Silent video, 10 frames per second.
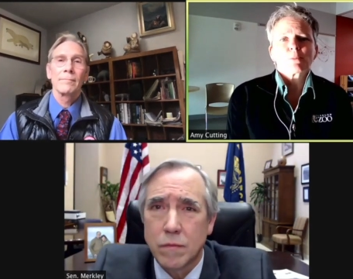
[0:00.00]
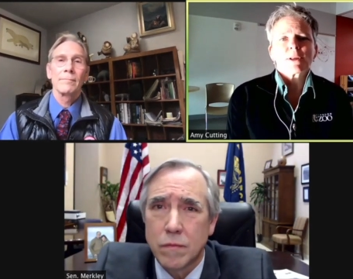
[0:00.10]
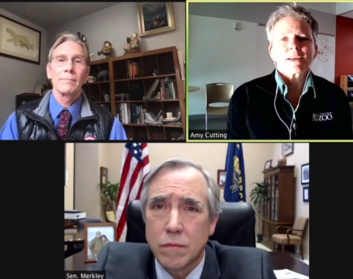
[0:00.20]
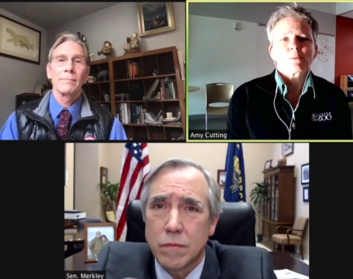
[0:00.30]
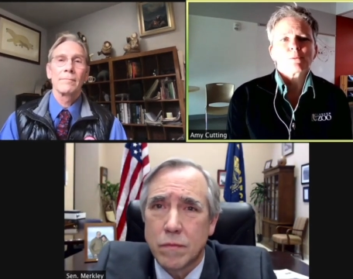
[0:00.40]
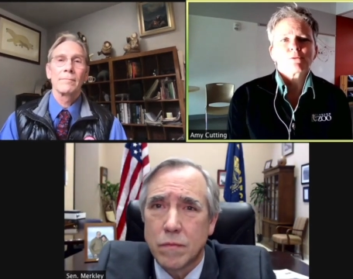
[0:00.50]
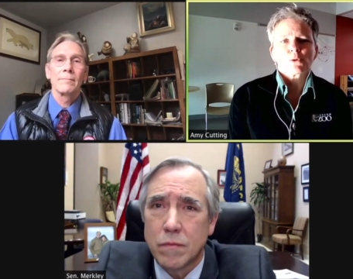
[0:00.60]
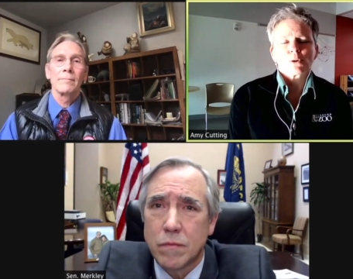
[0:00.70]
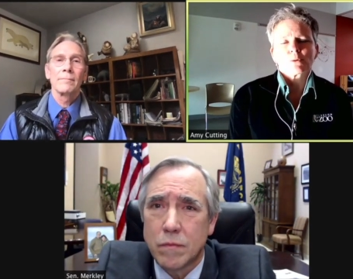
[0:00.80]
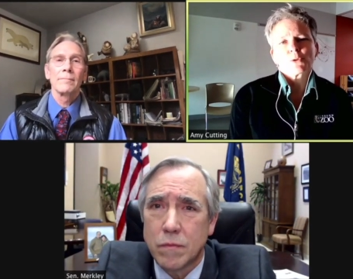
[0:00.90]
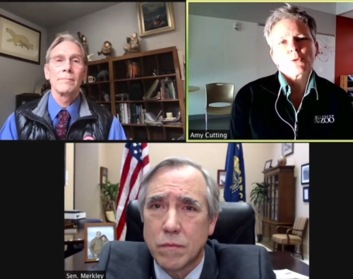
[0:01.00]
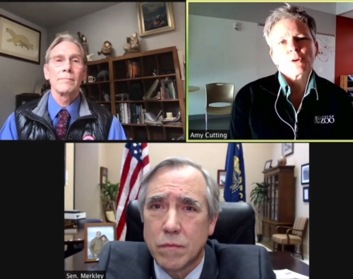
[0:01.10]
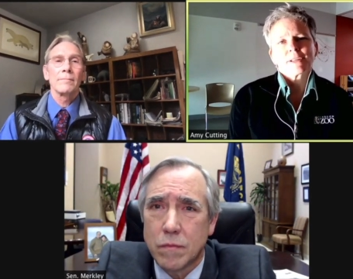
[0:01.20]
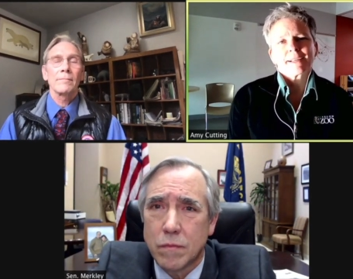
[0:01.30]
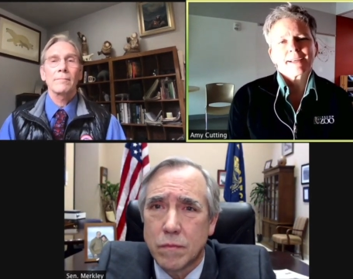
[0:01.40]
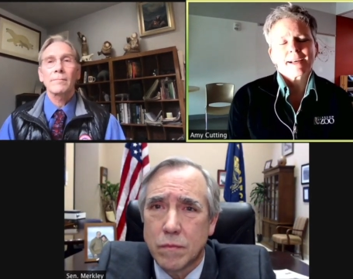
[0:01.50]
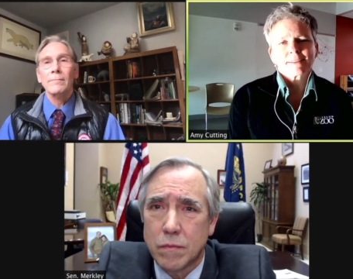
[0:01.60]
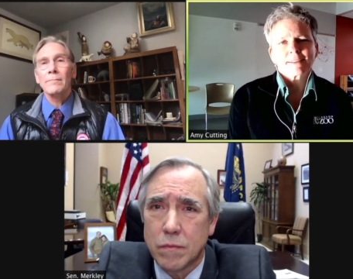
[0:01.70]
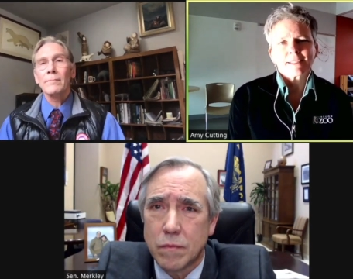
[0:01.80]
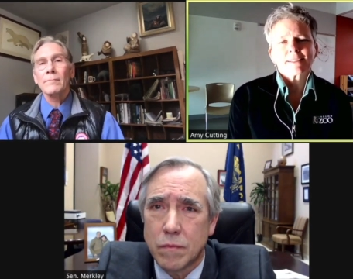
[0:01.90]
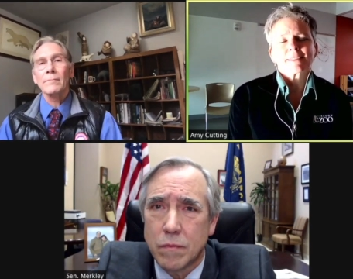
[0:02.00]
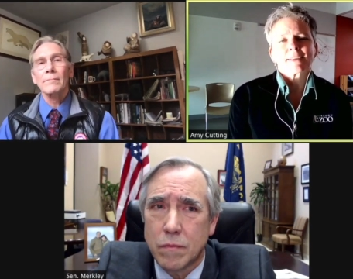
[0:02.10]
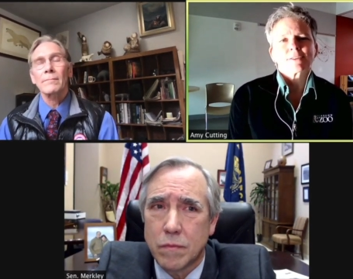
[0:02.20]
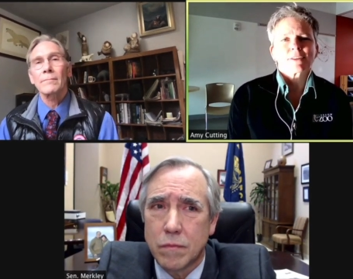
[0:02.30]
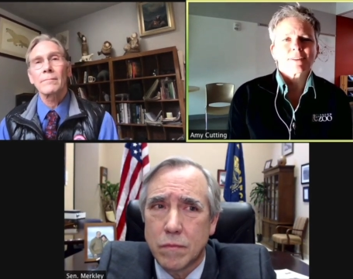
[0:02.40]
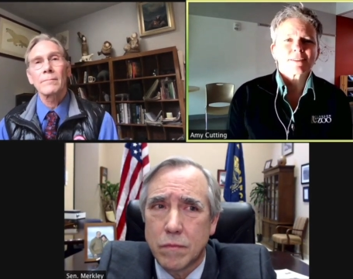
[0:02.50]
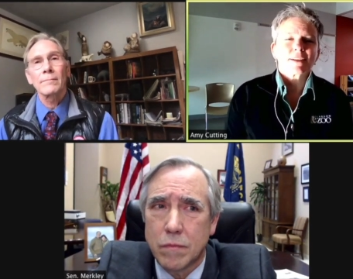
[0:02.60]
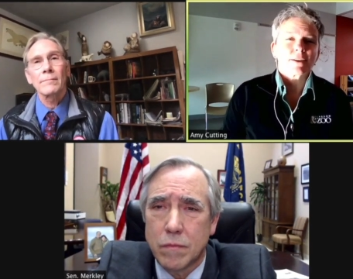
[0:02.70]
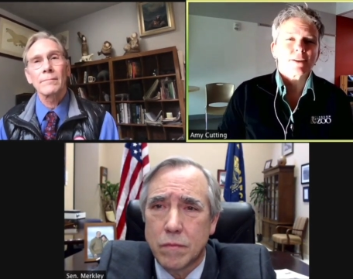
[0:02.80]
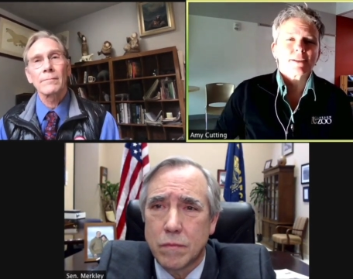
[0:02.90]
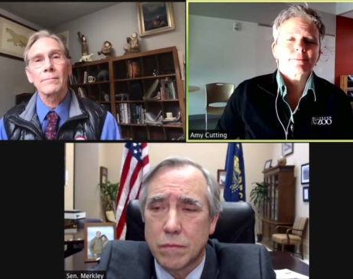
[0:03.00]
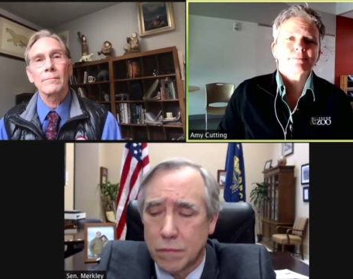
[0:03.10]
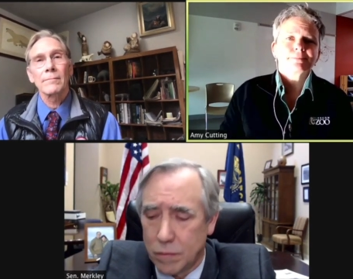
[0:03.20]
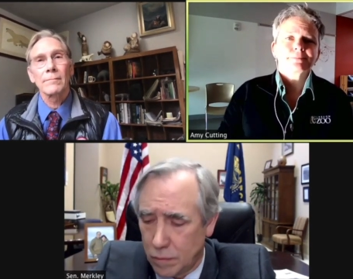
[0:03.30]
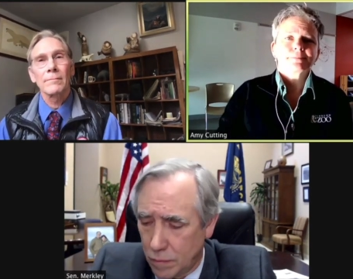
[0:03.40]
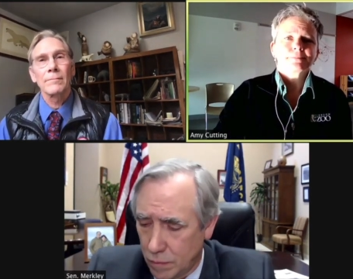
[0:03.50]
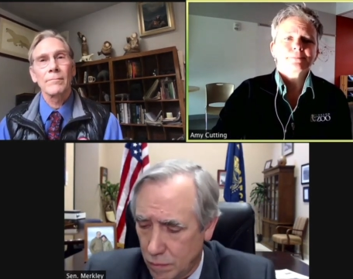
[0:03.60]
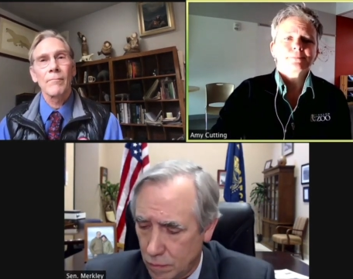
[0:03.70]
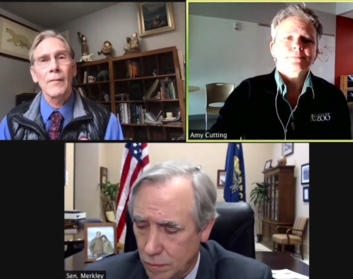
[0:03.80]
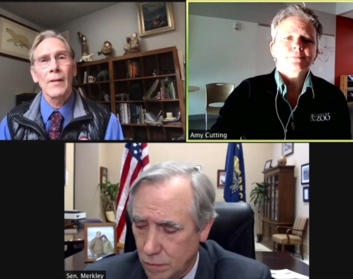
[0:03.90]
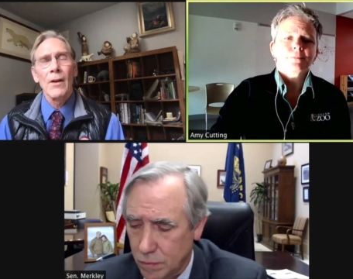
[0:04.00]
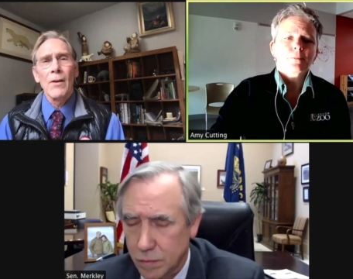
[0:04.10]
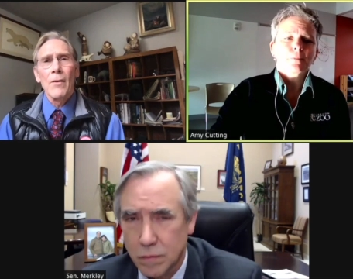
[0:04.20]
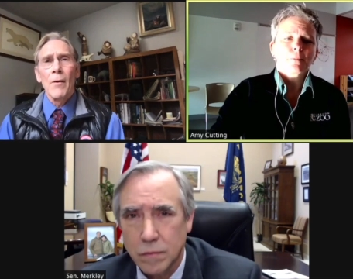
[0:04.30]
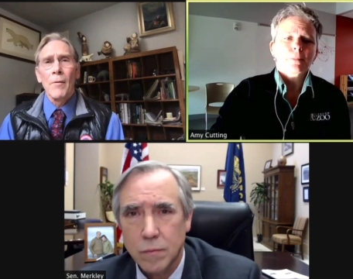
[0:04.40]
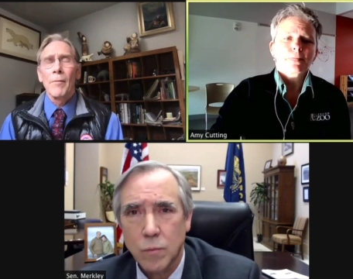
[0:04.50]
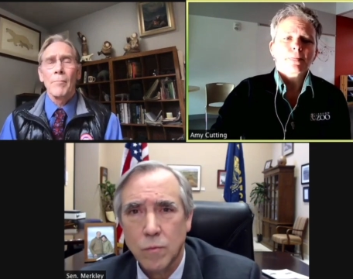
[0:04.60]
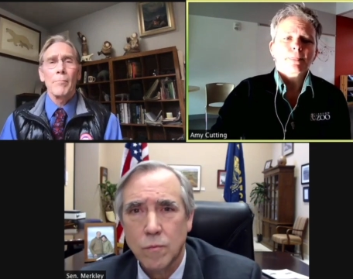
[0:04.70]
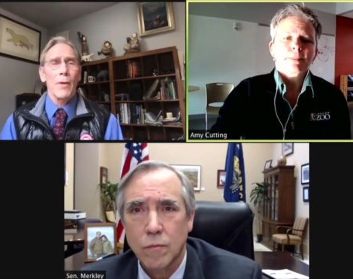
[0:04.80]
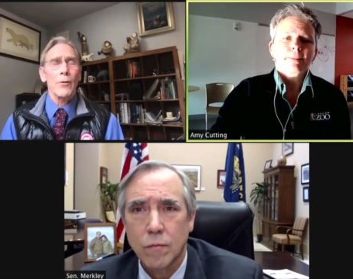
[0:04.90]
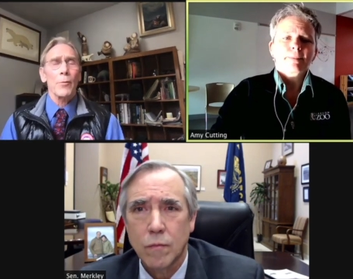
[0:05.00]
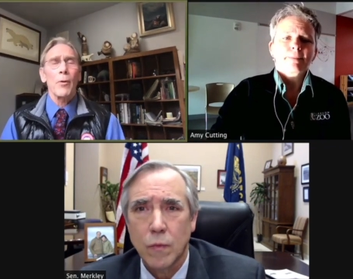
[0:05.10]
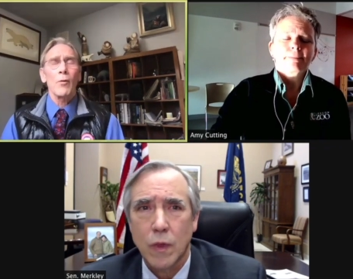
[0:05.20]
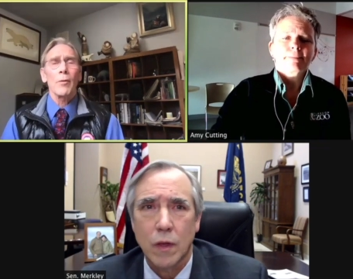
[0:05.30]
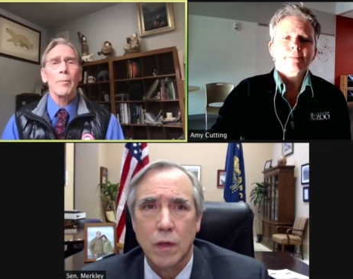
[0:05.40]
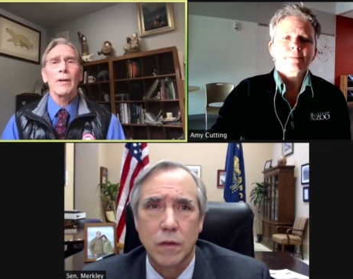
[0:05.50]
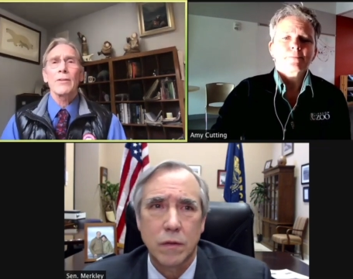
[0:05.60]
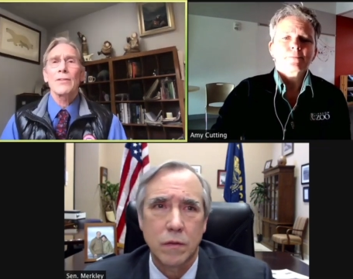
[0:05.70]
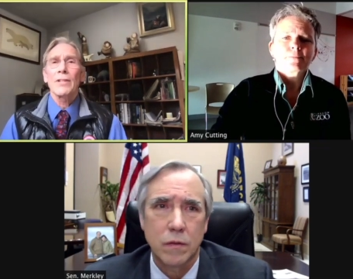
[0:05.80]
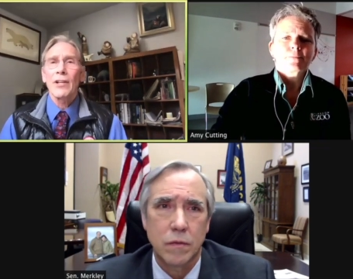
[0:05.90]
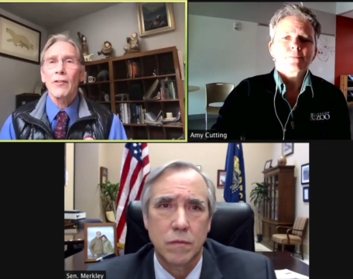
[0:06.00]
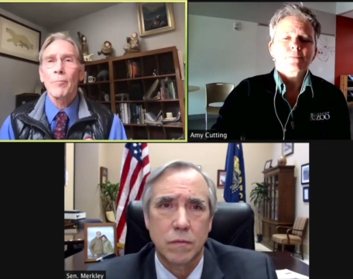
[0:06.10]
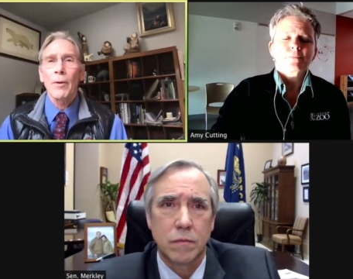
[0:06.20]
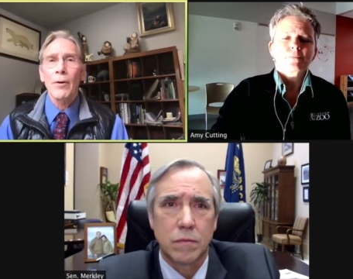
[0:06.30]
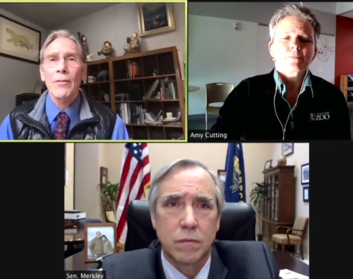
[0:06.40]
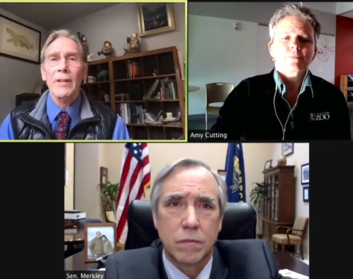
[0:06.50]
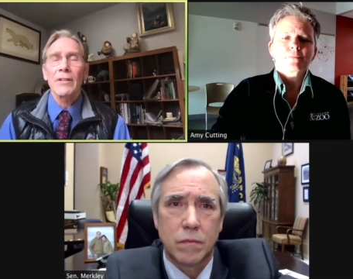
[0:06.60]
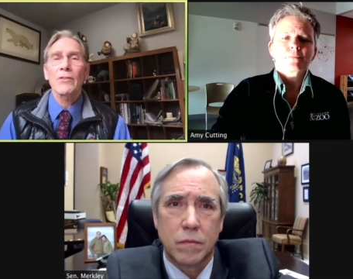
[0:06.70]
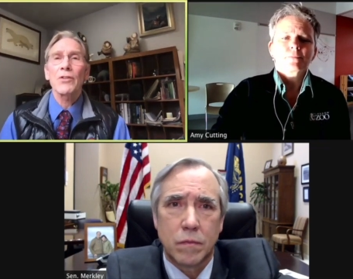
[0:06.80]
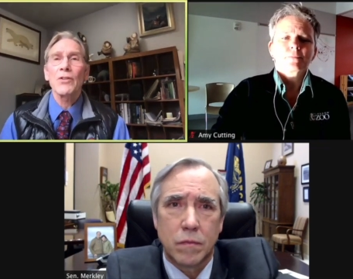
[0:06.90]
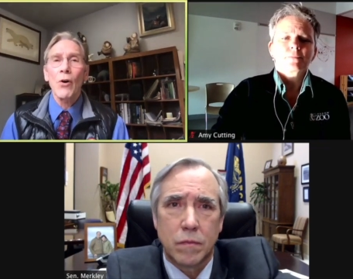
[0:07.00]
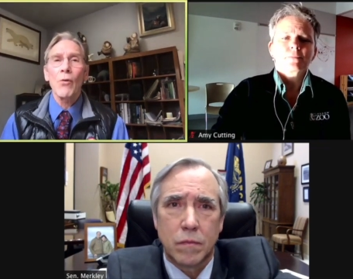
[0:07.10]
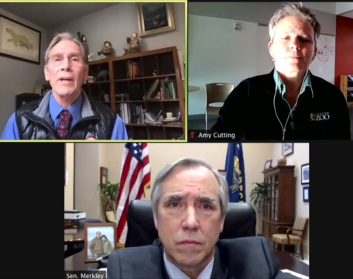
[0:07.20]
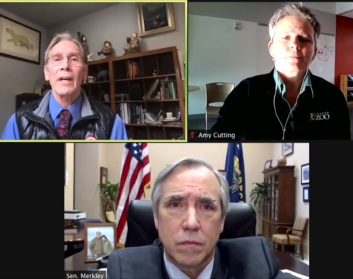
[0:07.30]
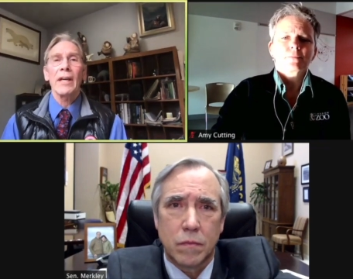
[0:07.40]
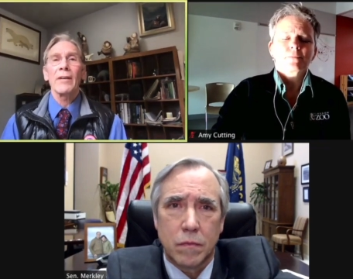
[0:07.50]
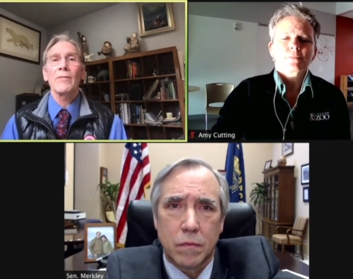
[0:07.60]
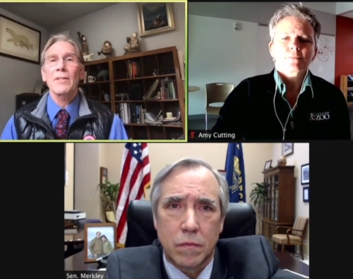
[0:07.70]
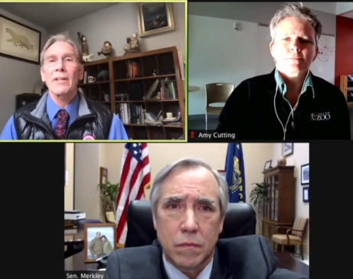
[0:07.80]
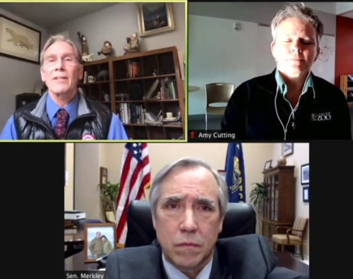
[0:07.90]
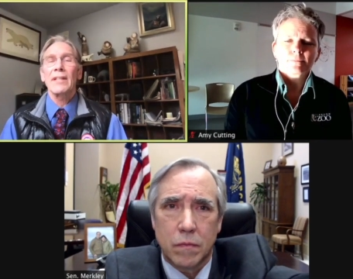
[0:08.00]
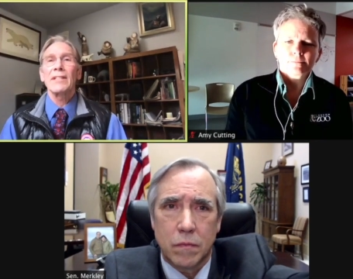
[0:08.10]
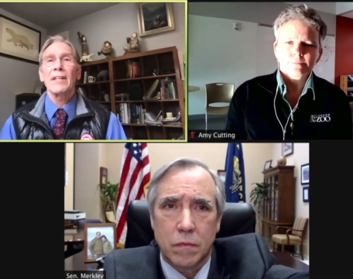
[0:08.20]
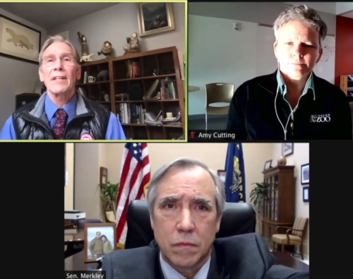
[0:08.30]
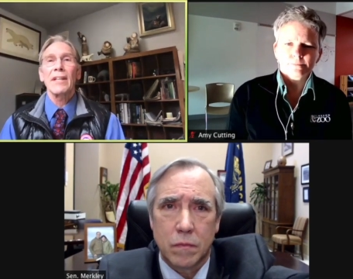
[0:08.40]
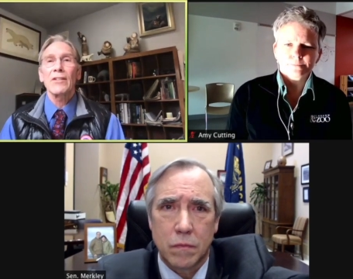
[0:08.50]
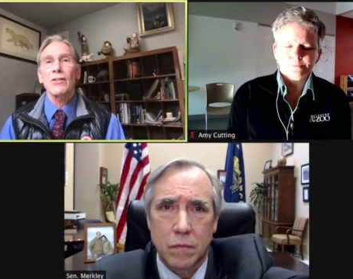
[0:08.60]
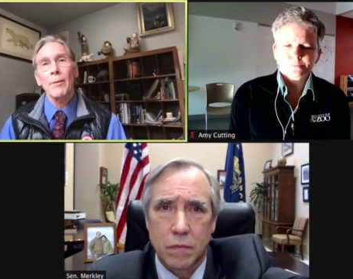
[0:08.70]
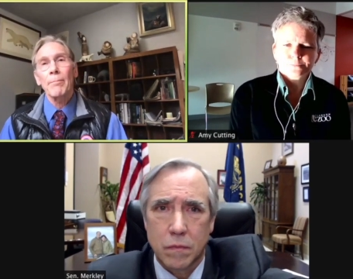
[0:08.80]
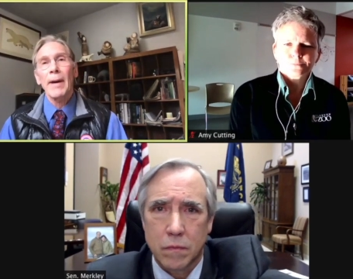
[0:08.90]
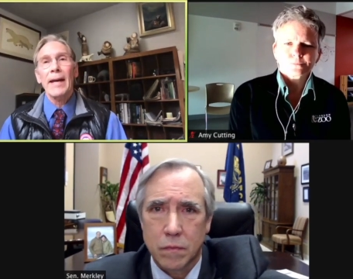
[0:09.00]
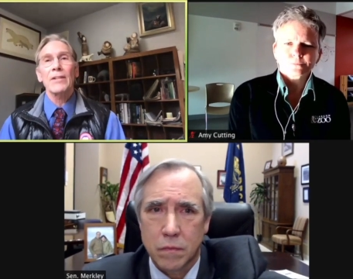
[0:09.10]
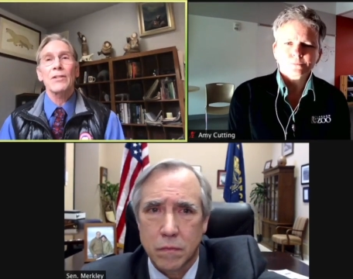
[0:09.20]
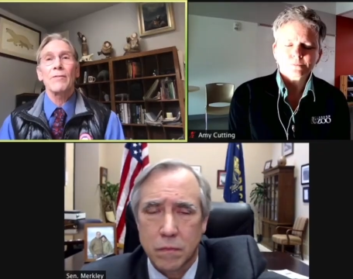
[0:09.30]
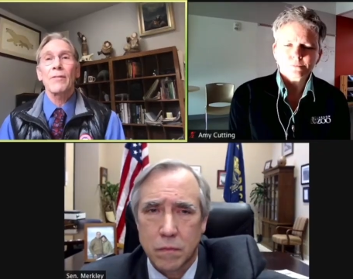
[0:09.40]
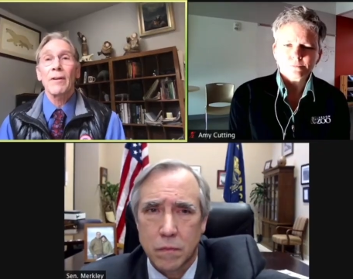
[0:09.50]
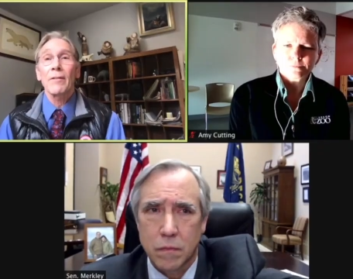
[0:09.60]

Speaker 1: plan to move forward with oil and gas lease sales in this area?
Speaker 2: Mother polar bears give birth in snow caves that they dig into banks of, of